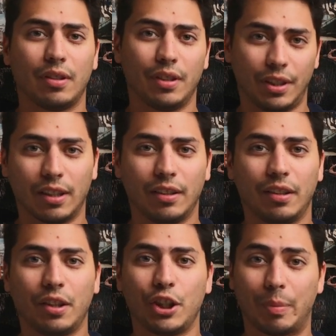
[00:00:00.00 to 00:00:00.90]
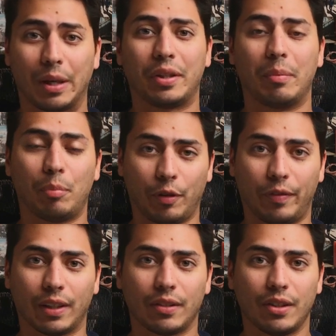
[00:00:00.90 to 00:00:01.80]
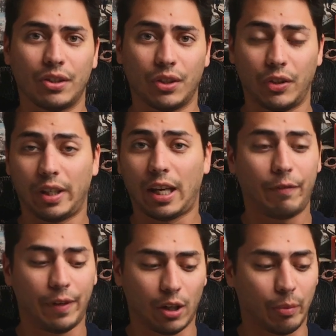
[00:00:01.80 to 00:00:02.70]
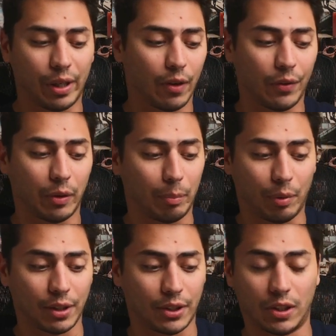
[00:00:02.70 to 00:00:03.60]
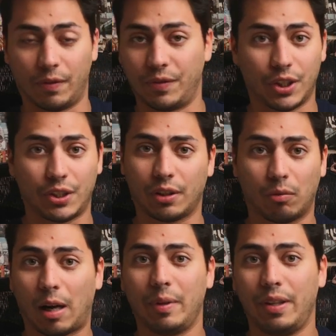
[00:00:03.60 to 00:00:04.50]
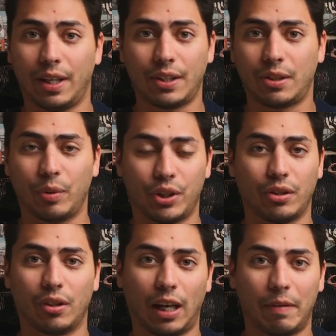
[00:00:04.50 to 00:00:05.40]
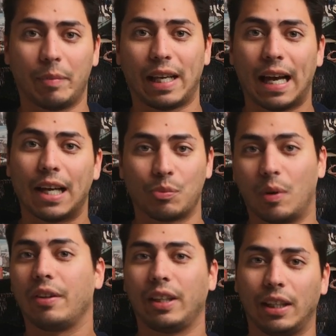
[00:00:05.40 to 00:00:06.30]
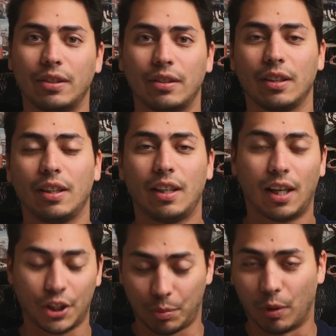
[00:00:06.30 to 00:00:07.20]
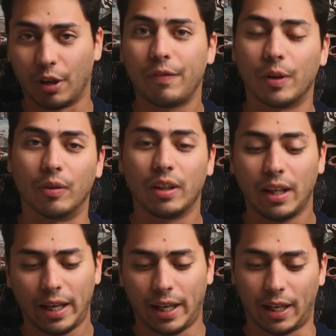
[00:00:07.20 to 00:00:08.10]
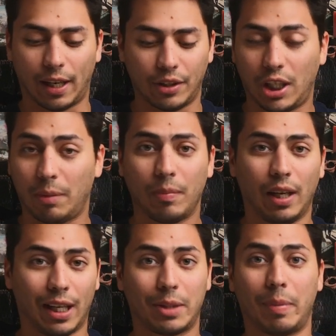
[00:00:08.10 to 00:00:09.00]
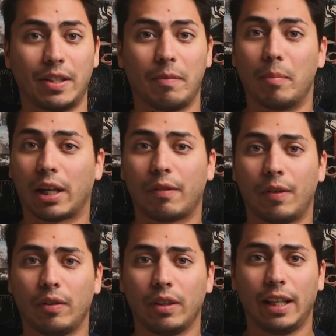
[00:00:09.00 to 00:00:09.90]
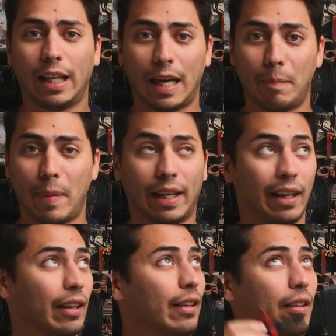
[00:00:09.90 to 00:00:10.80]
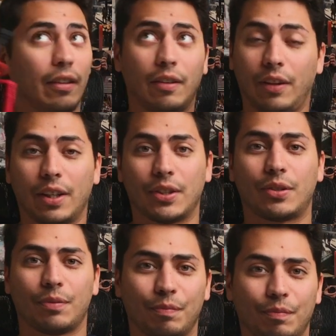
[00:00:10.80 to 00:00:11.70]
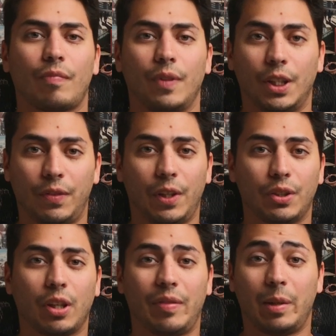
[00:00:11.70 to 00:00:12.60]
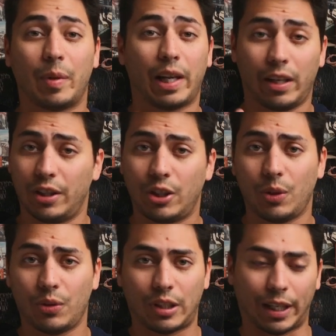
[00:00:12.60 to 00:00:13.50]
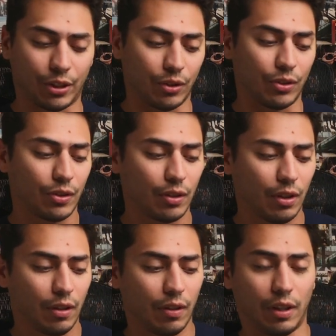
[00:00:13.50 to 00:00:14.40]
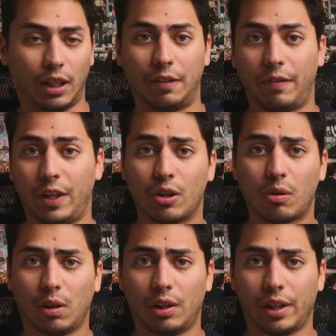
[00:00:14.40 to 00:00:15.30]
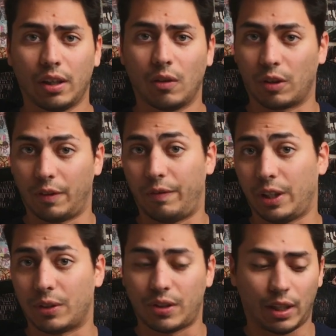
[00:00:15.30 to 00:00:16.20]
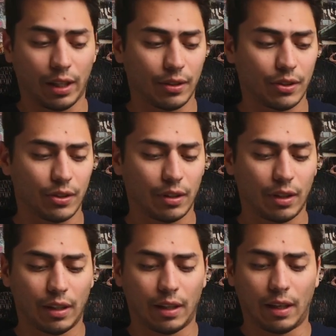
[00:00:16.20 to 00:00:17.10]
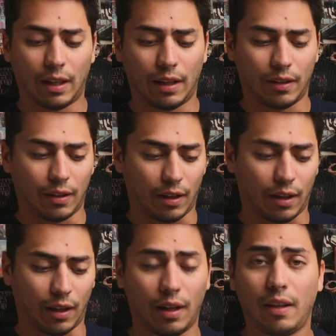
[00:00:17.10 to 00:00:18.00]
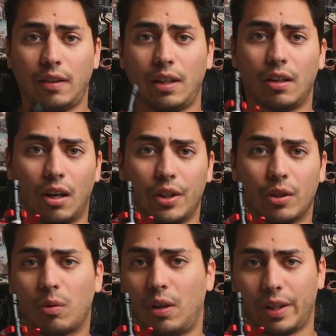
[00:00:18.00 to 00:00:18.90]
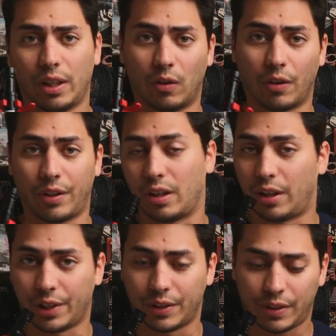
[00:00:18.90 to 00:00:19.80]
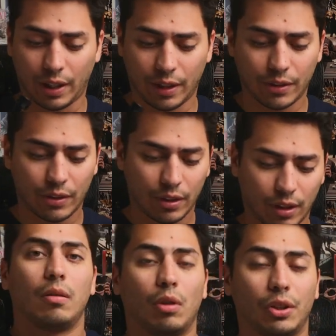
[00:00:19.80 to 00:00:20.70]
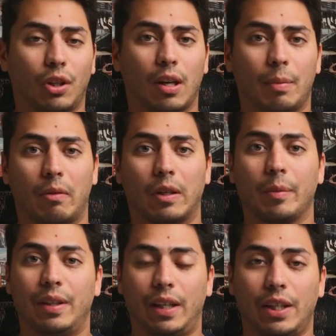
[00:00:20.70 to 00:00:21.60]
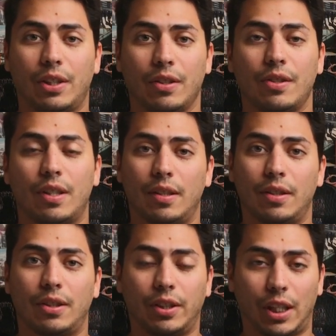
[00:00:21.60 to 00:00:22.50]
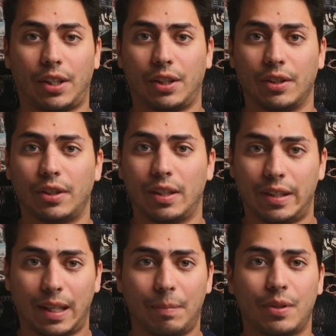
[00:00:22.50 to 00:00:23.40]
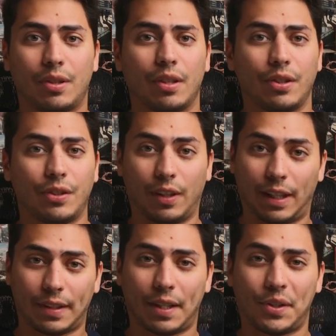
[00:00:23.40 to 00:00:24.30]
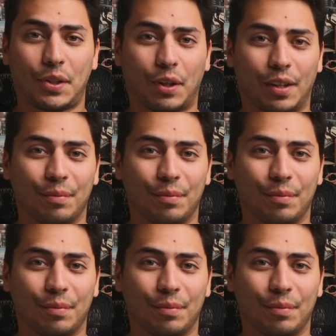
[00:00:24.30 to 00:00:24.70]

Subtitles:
Done is better than perfect. So today I figure we go through the process of just grabbing this, which everybody has one of these, a smartphone, and a cheap and expensive microphone, and making this. This video is going to be divided in two sections: the video quality or the video settings, and the audio quality or the audio settings. We'll talk about recommendations and suggestions and tips, so let's get started.